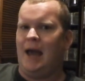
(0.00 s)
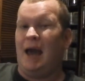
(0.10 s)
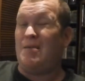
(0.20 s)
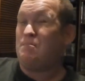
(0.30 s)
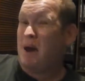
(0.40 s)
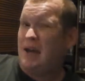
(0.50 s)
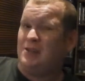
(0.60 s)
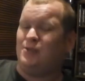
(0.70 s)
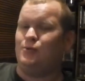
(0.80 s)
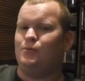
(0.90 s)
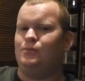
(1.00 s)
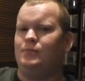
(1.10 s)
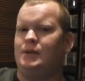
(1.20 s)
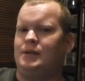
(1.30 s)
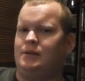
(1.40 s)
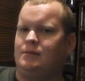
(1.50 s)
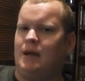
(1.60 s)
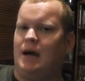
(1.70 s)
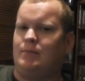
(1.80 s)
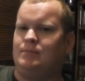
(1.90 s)
and may do
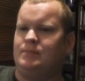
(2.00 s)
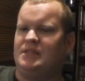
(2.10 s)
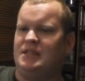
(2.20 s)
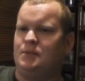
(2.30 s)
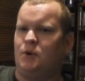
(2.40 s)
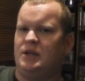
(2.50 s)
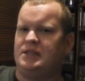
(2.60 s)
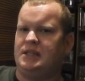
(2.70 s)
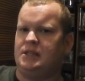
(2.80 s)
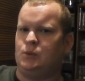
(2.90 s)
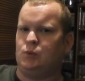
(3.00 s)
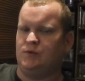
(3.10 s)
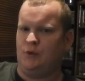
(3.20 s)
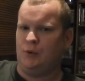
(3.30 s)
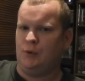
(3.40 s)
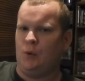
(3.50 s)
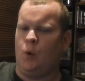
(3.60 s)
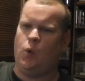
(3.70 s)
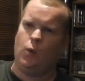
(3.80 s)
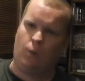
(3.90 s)
an season by season review
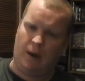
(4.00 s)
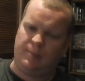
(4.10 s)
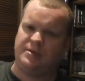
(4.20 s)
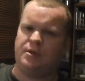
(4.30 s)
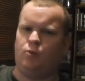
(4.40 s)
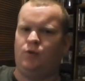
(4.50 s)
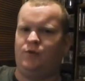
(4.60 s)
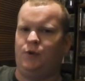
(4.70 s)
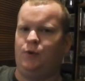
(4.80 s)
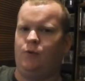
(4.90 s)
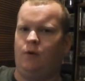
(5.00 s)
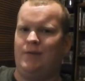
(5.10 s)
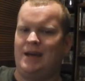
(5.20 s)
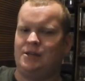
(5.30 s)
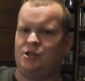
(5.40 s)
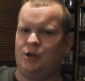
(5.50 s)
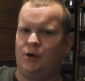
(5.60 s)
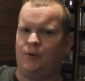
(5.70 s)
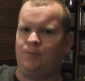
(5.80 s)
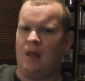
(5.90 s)
or episode review of that
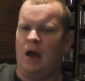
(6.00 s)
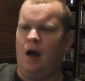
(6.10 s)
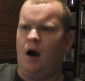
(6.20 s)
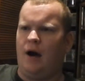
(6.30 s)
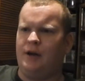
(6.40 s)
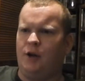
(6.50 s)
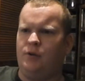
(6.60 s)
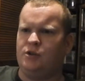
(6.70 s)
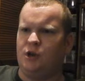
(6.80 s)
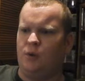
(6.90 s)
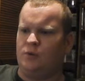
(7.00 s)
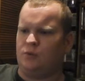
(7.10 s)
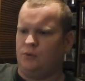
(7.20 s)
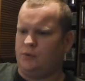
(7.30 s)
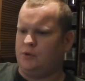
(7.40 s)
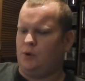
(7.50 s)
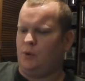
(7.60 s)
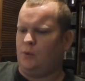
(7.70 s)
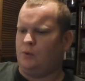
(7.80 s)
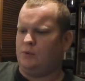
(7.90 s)
show. I know the show was
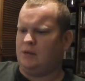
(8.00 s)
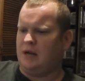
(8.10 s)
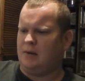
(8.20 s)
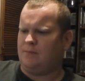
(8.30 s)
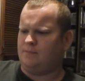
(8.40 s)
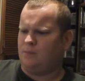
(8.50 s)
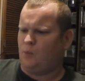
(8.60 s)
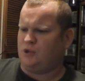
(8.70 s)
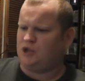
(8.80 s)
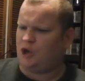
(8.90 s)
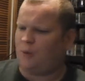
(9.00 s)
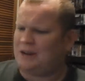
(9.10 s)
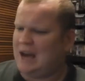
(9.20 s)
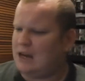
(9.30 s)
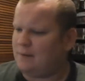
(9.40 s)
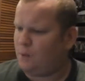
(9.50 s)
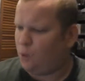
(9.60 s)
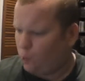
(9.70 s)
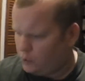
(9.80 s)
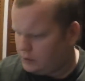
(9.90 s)
also was shown out of
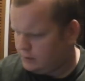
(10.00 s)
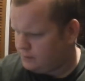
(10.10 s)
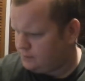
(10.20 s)
order